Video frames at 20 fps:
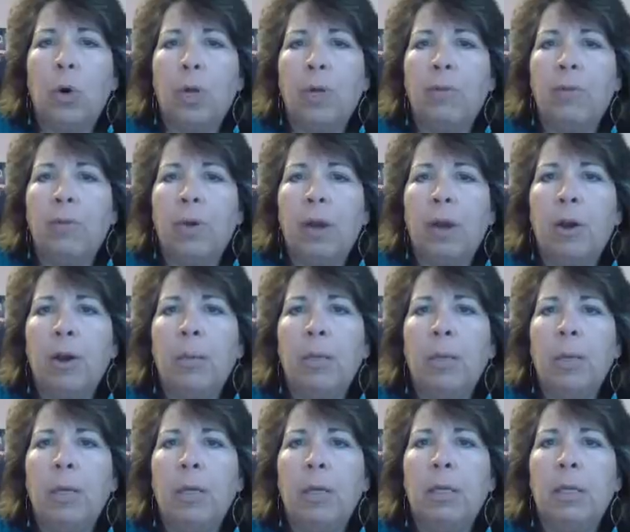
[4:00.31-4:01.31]

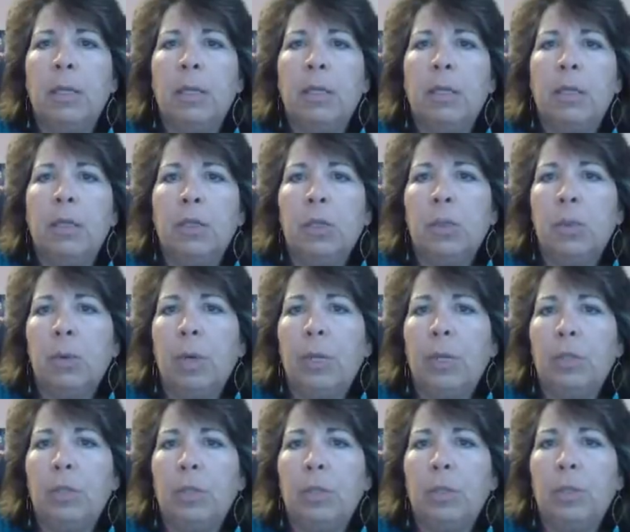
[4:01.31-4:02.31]
environment, in the
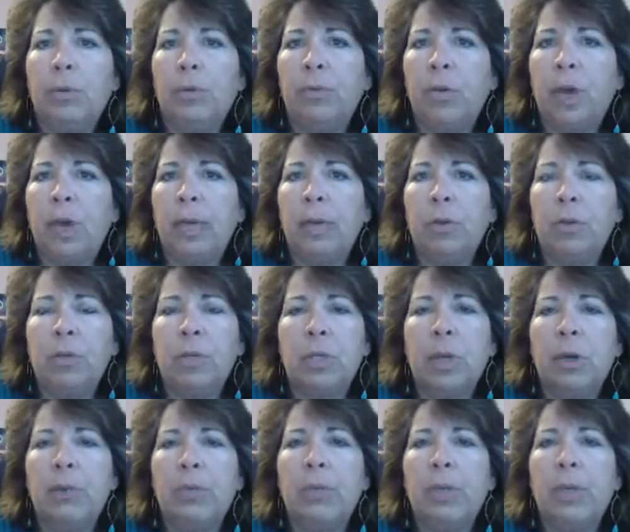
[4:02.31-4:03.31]
situations you find
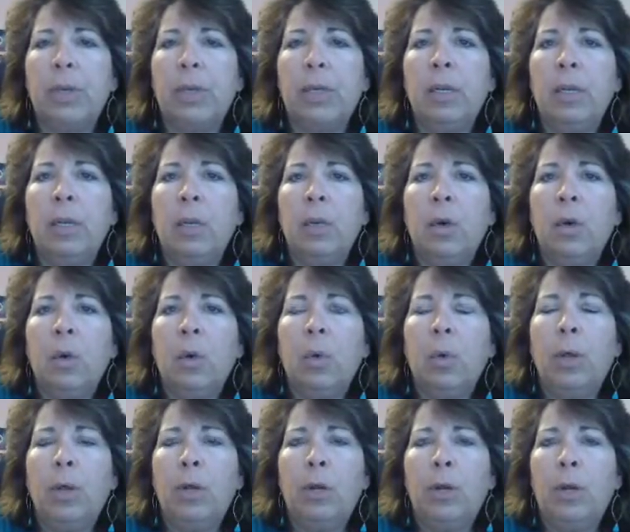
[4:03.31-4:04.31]
yourself in,
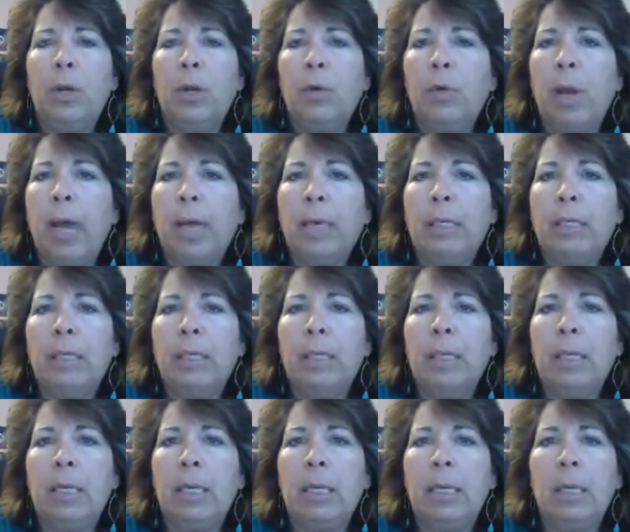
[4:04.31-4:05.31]
whether you're
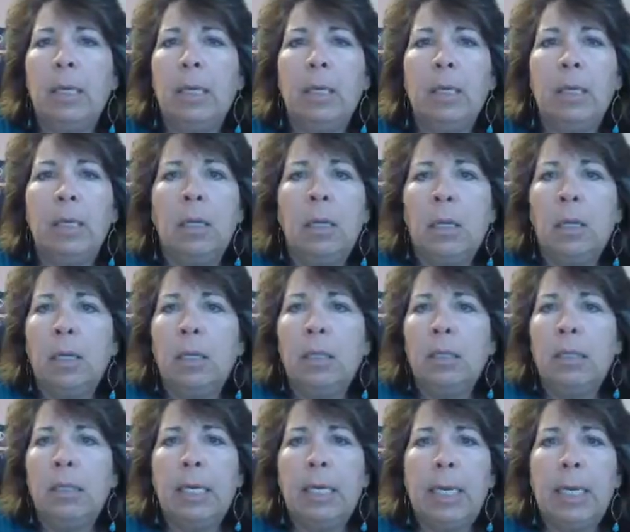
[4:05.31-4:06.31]
interacting in
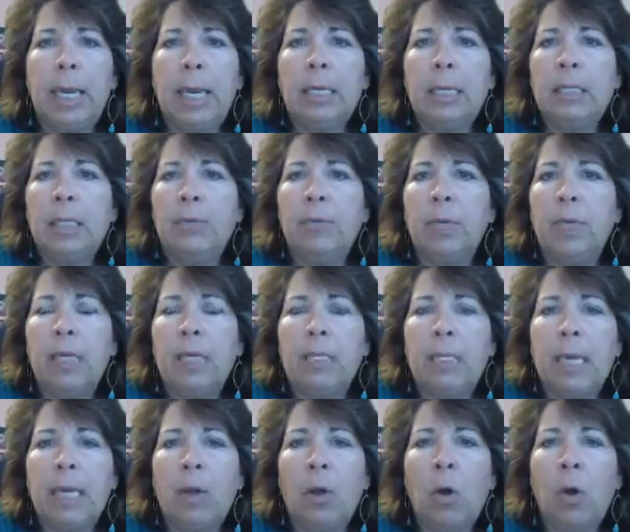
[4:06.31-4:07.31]
day-to-day
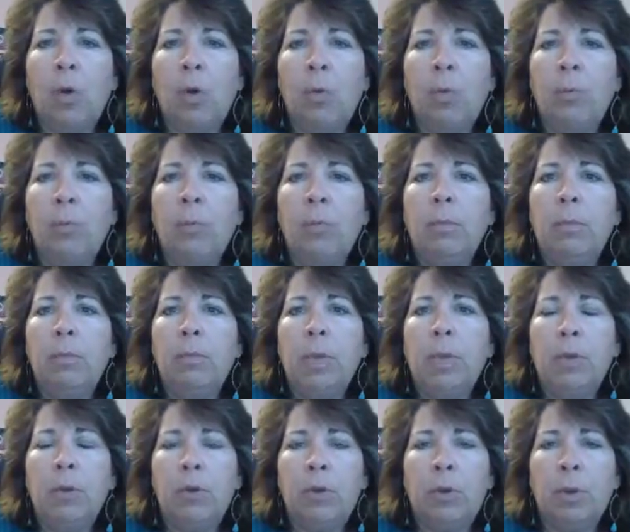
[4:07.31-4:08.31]
activities at home,
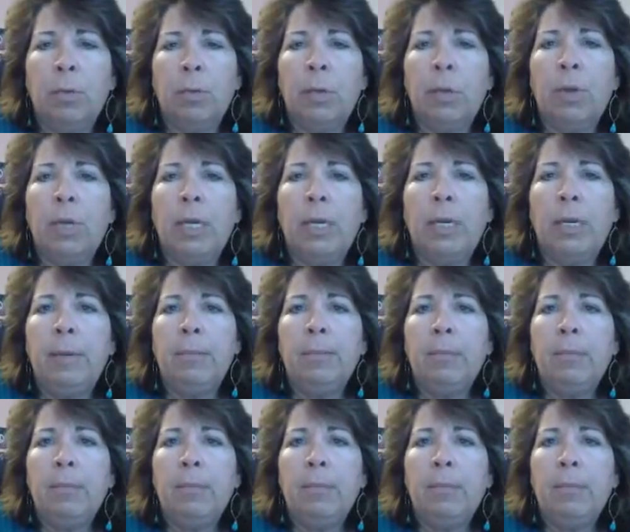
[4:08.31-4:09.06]
in your community.